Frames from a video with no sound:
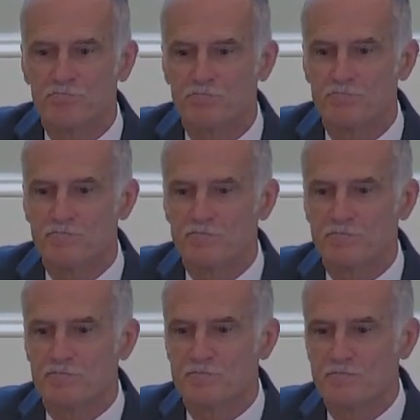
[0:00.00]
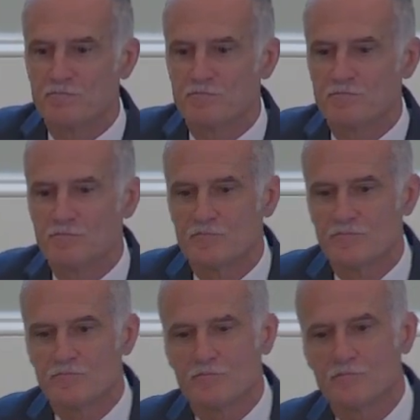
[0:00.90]

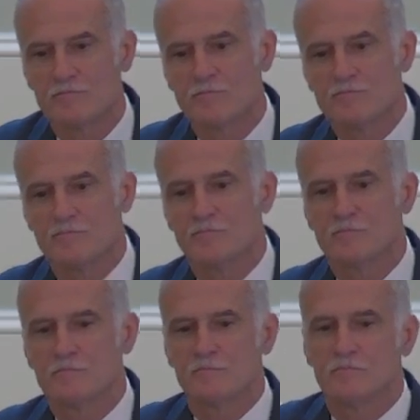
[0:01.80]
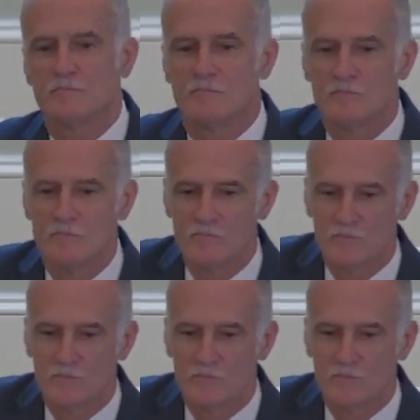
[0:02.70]
Nothing is said.